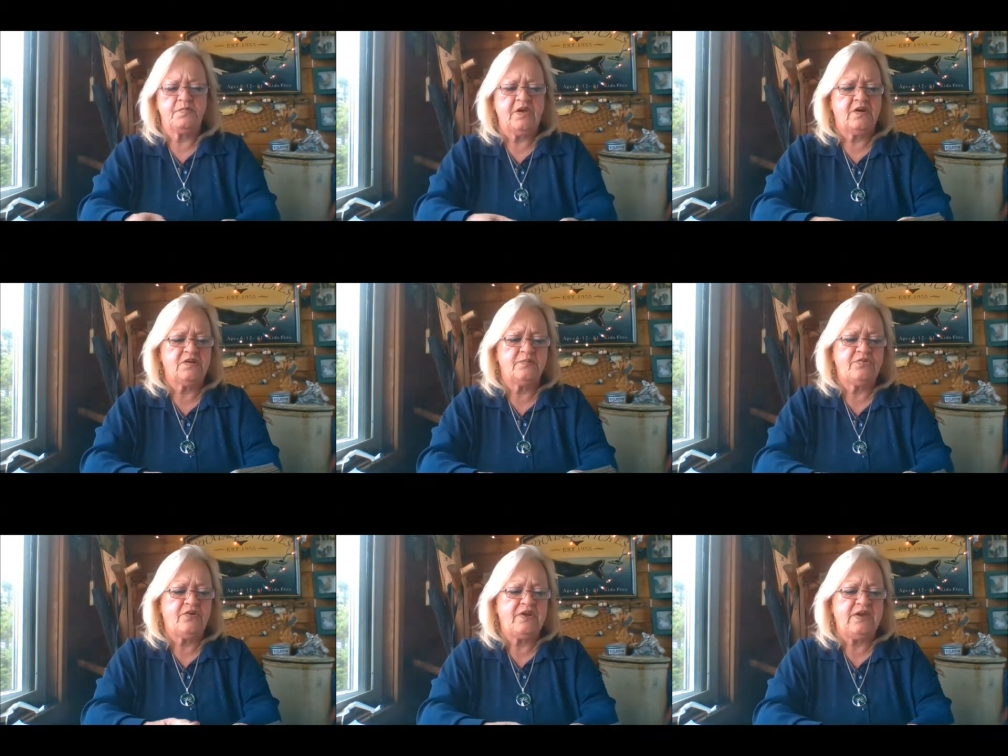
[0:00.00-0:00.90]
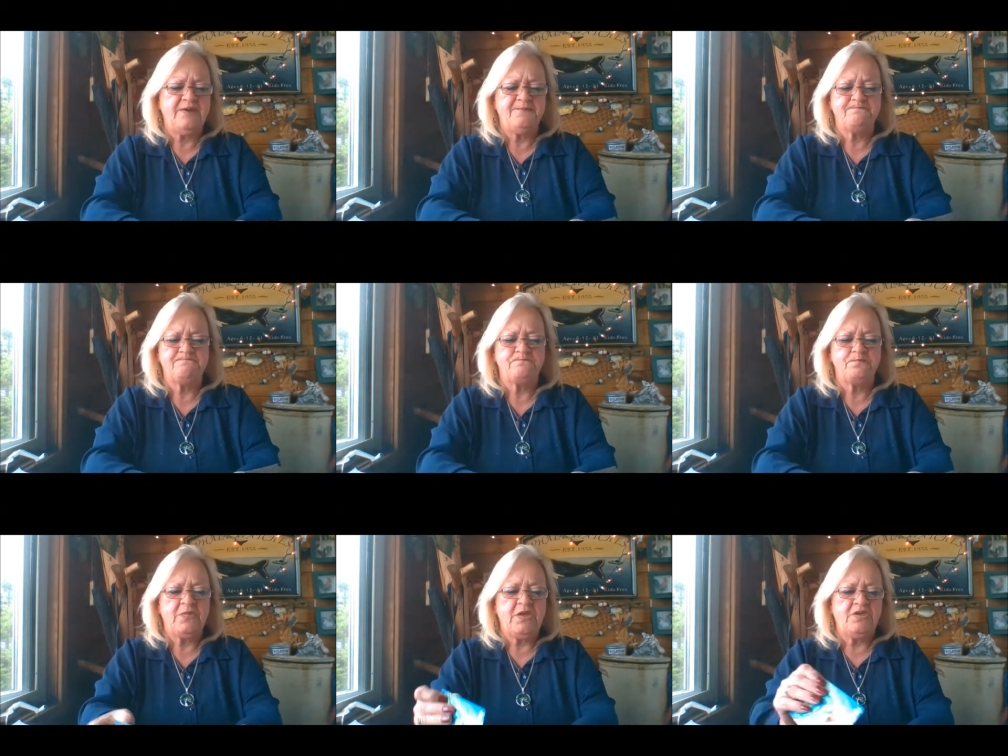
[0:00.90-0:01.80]
Card number three.
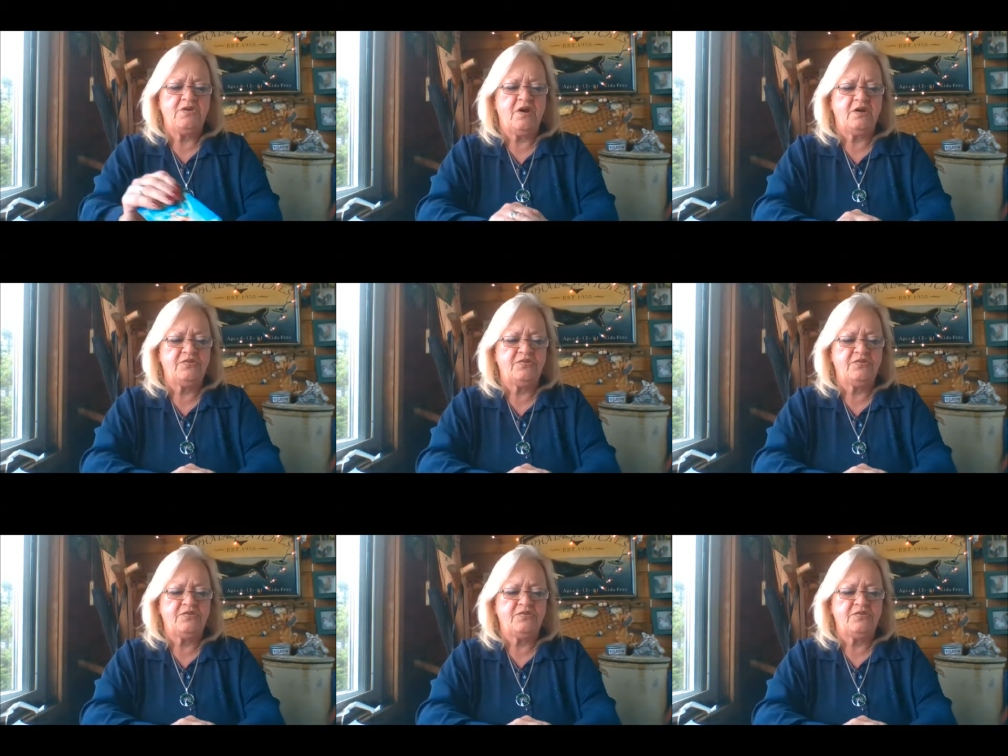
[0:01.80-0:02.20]
Your hearth,